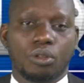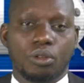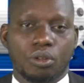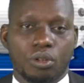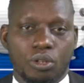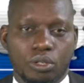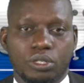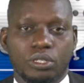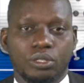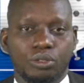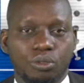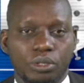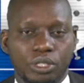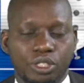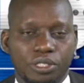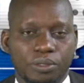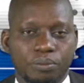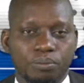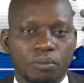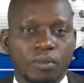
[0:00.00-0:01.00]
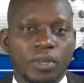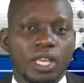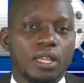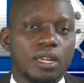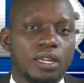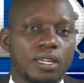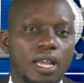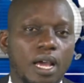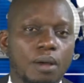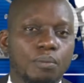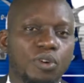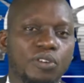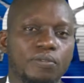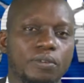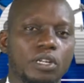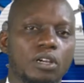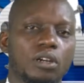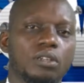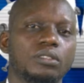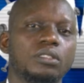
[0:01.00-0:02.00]
consideration. Now,
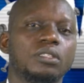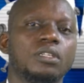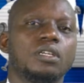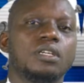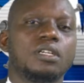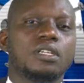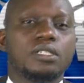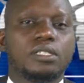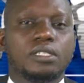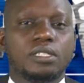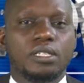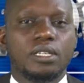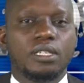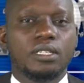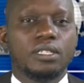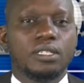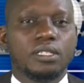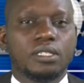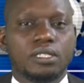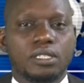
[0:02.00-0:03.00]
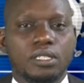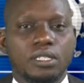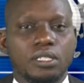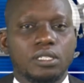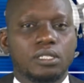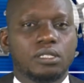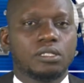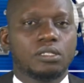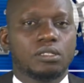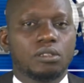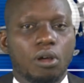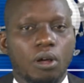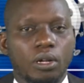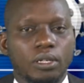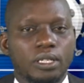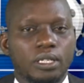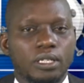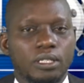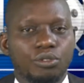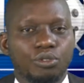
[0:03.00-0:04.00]
moving on, CDC
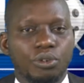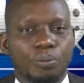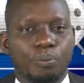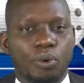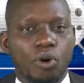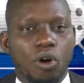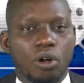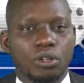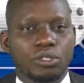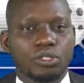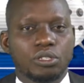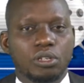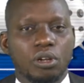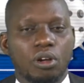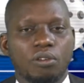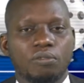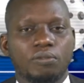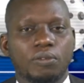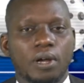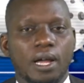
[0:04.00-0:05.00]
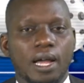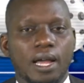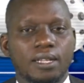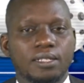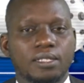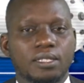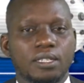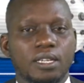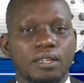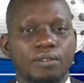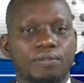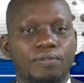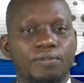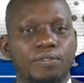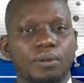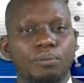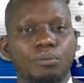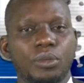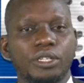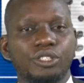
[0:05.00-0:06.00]
studying reports of heart
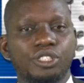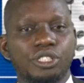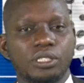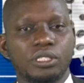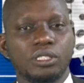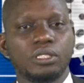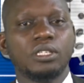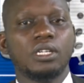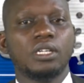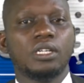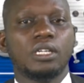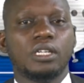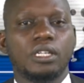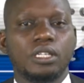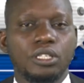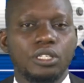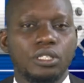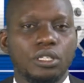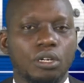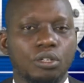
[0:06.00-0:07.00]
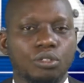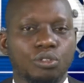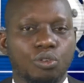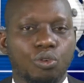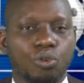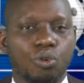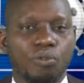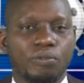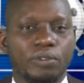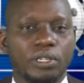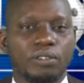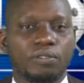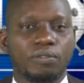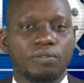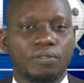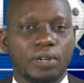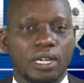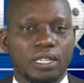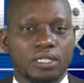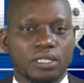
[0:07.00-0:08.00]
inflammation in young COVID
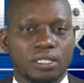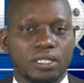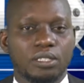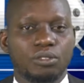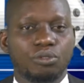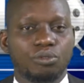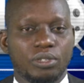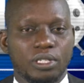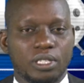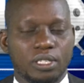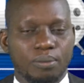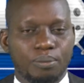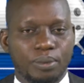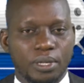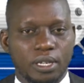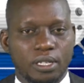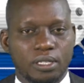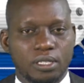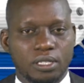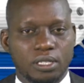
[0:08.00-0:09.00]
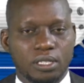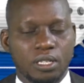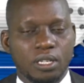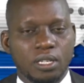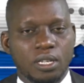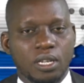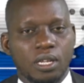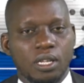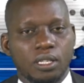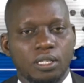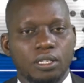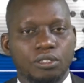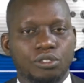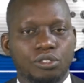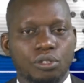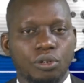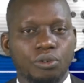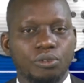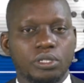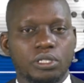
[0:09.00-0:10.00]
vaccine recipients. The
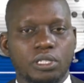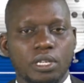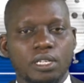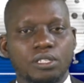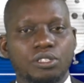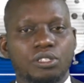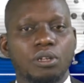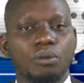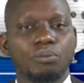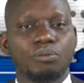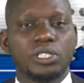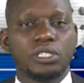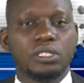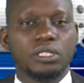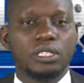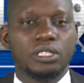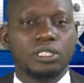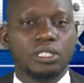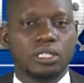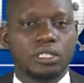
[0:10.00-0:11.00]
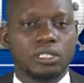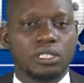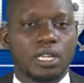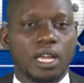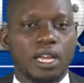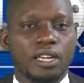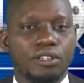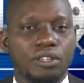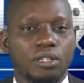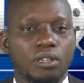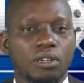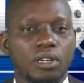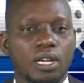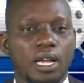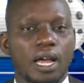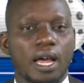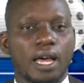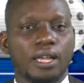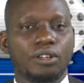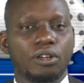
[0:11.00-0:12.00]
story says some teenagers and young
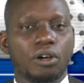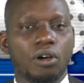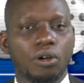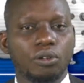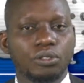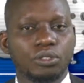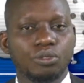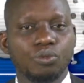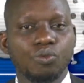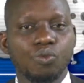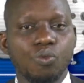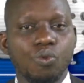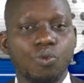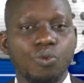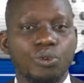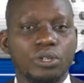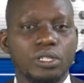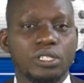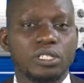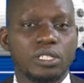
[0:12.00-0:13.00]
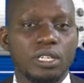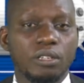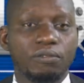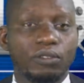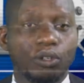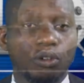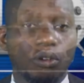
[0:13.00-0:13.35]
adults who received